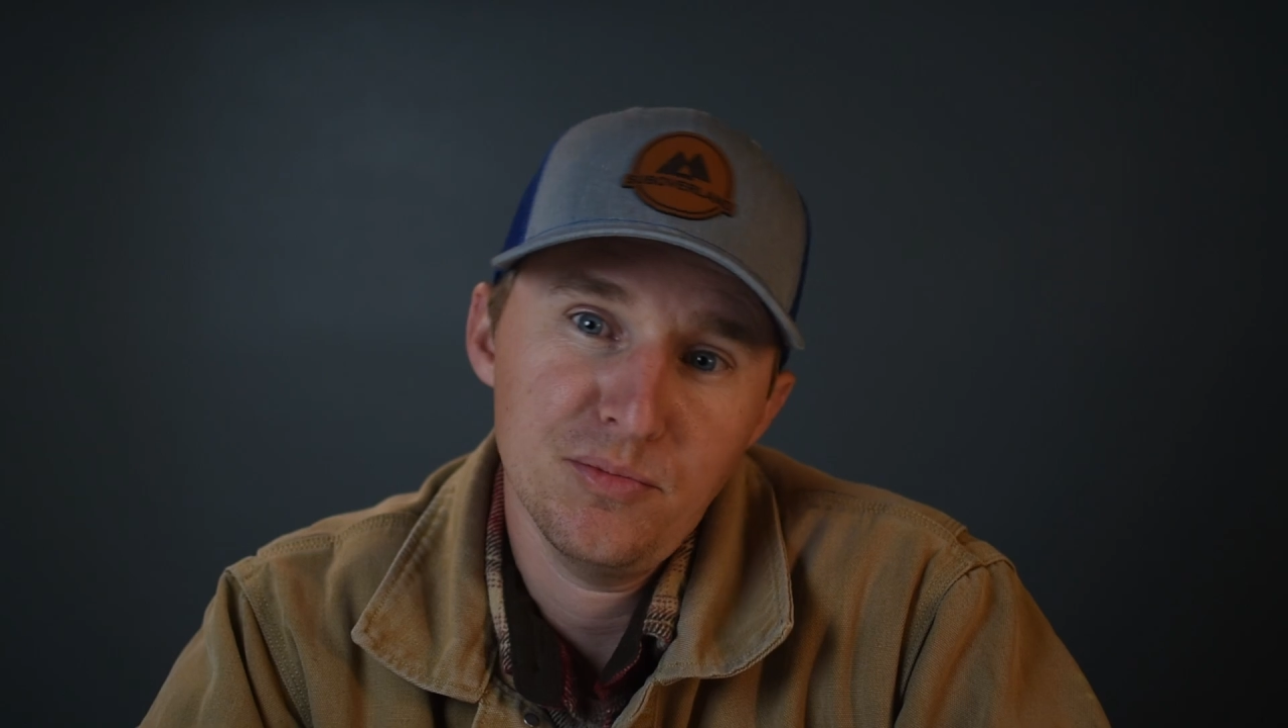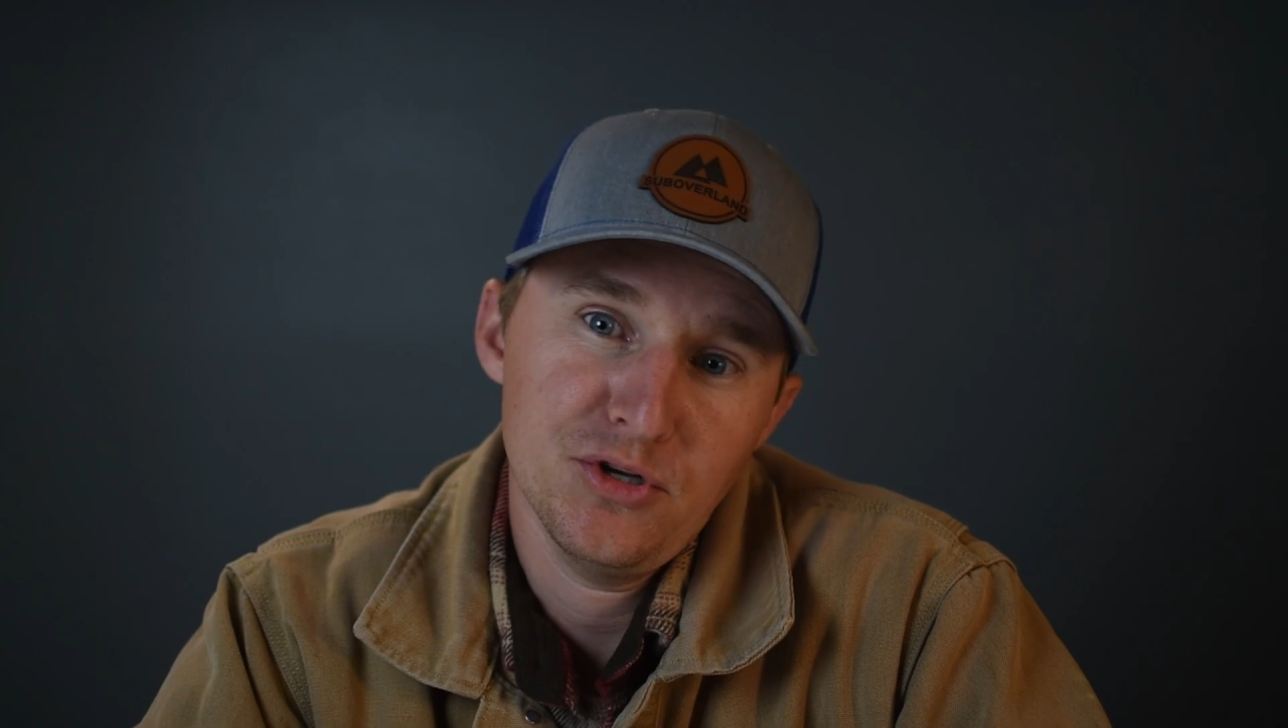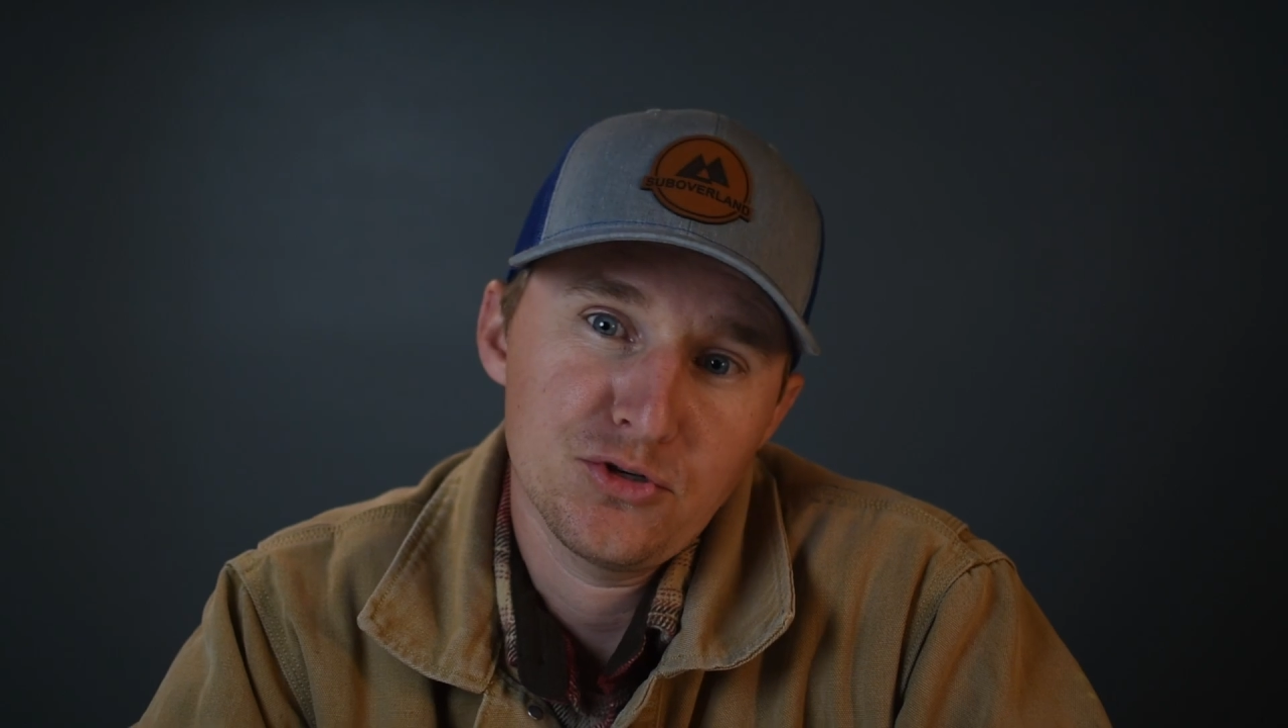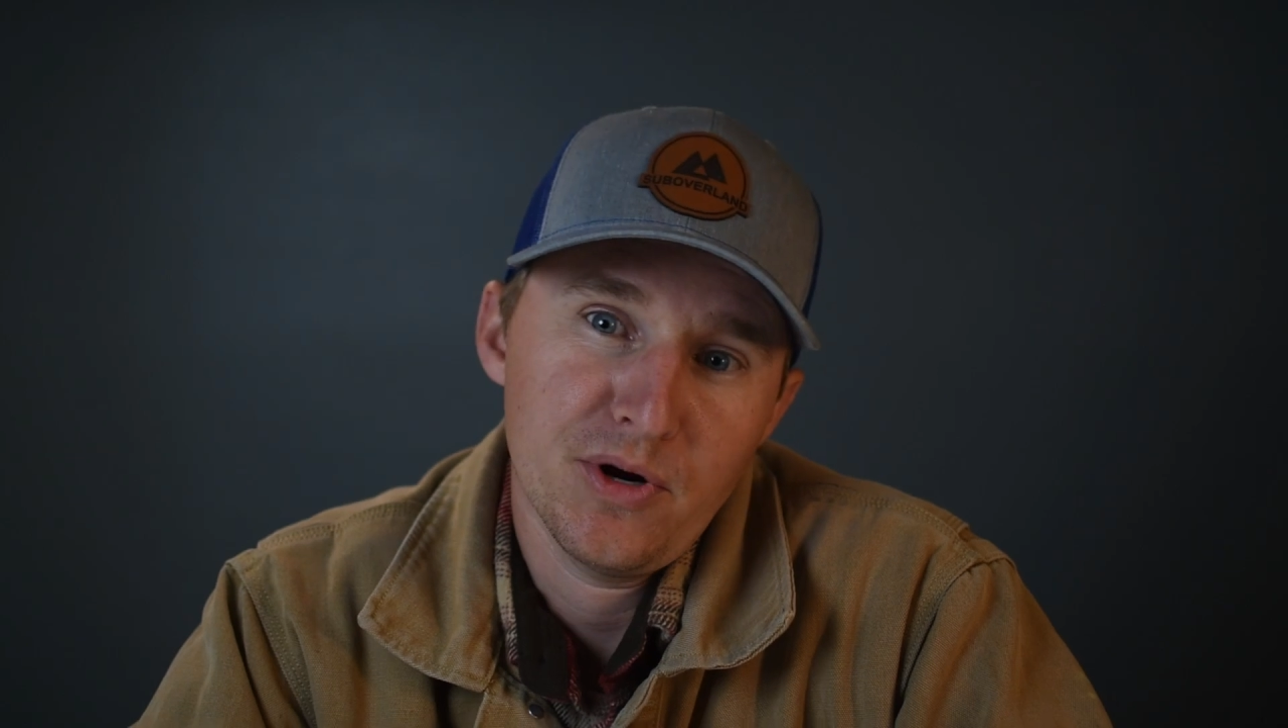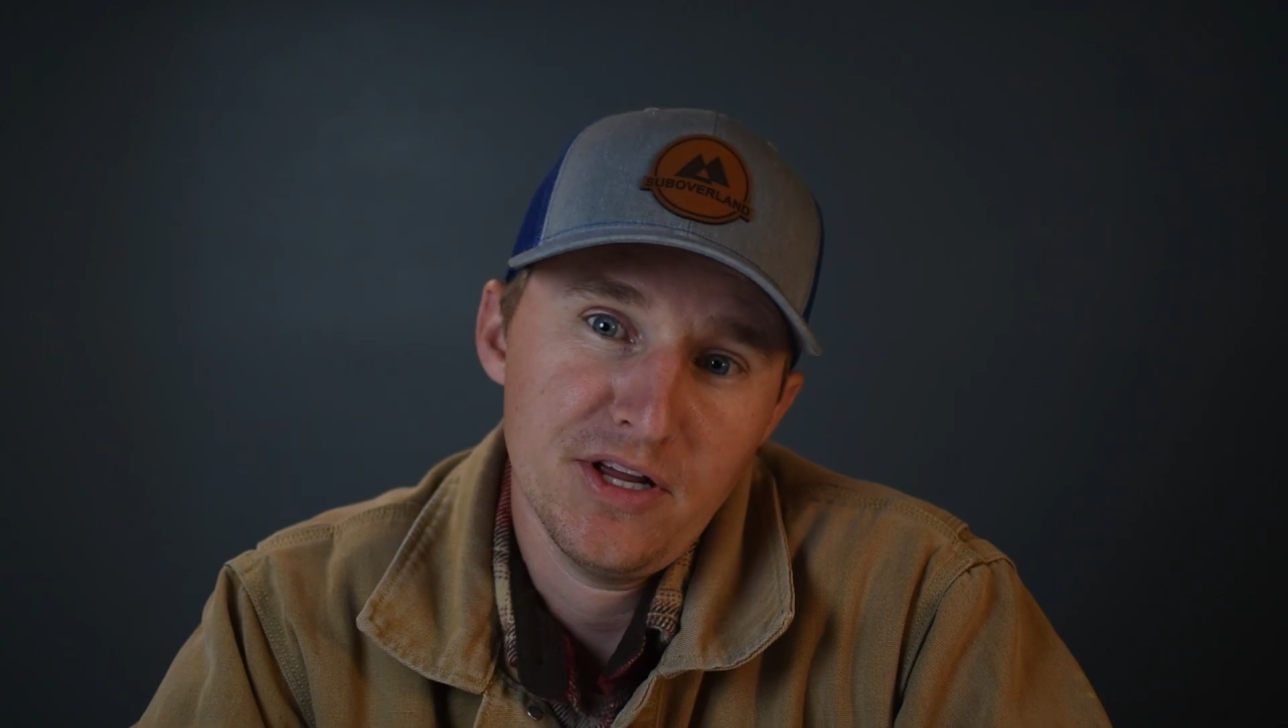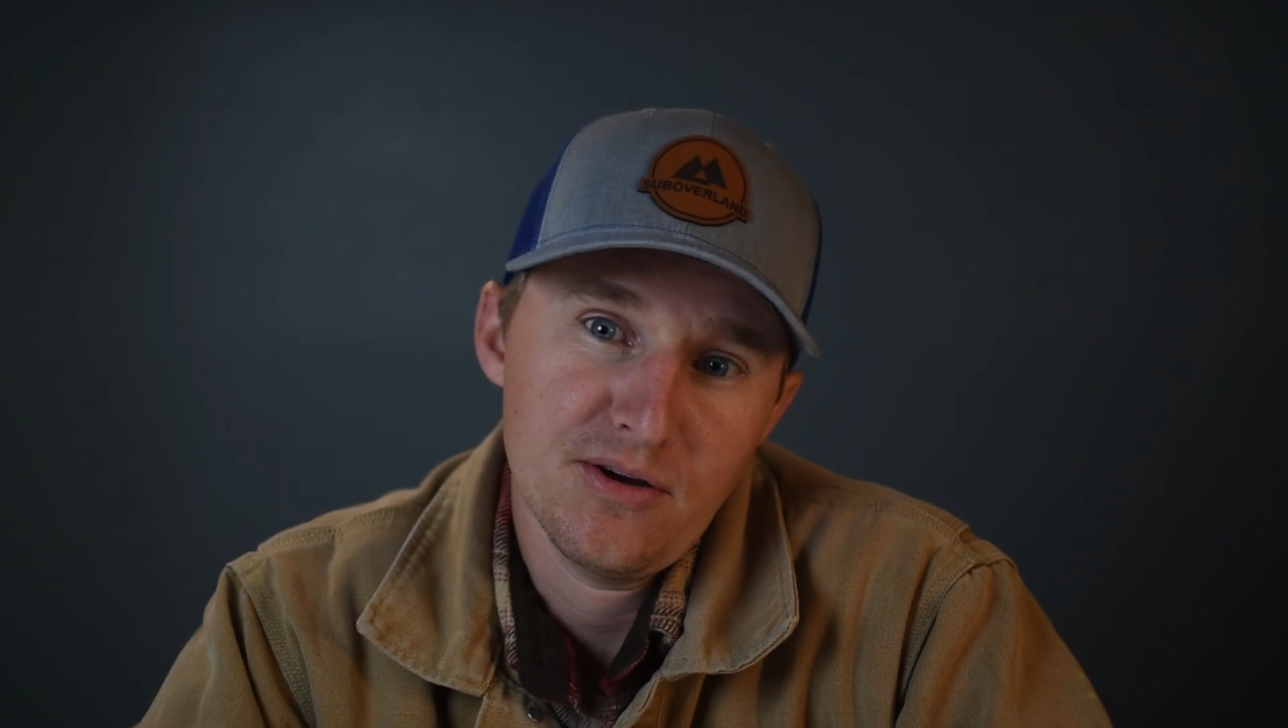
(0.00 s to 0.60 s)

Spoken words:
would be 20